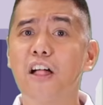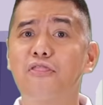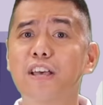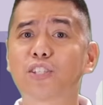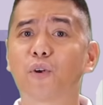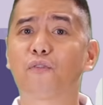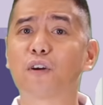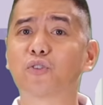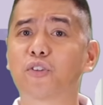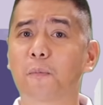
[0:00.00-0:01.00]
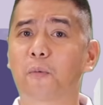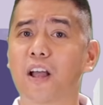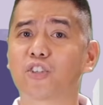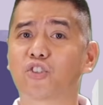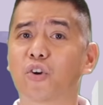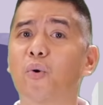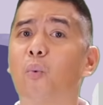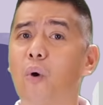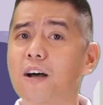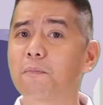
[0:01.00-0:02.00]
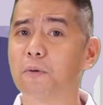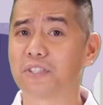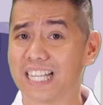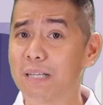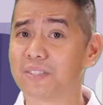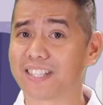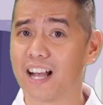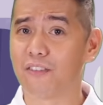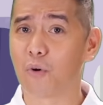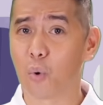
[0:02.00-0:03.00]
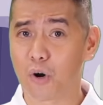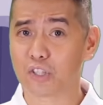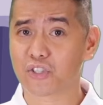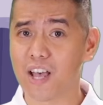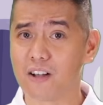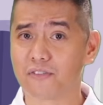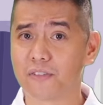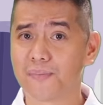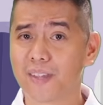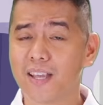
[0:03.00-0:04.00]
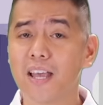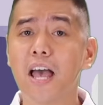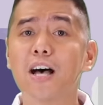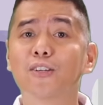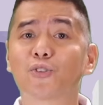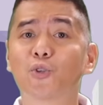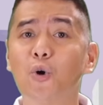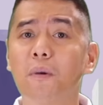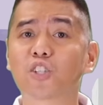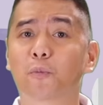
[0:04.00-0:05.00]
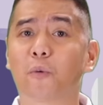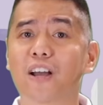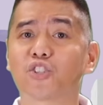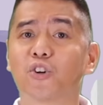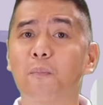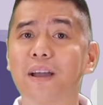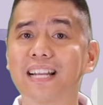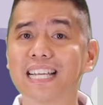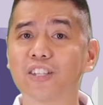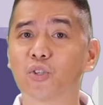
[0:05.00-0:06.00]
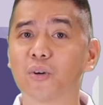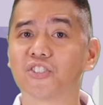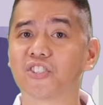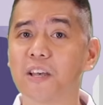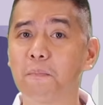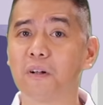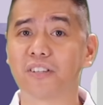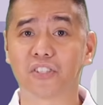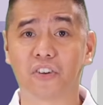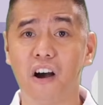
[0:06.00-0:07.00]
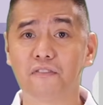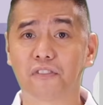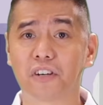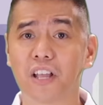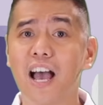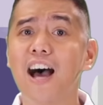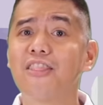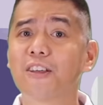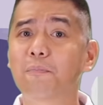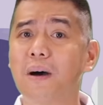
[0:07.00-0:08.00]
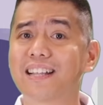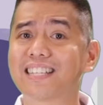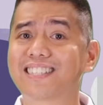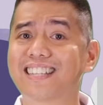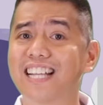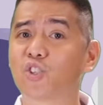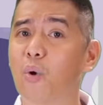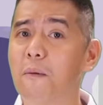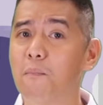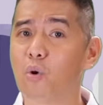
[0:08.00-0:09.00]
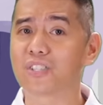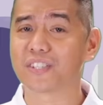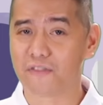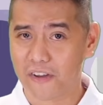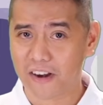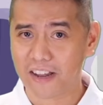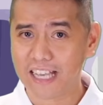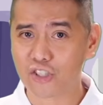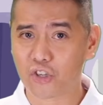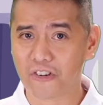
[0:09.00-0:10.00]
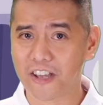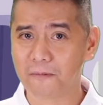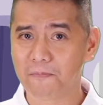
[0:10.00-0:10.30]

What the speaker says: This refers to the pressure one puts in himself or herself. Too much pressure may lead to a simple discomfort that might extend to a more severe injury.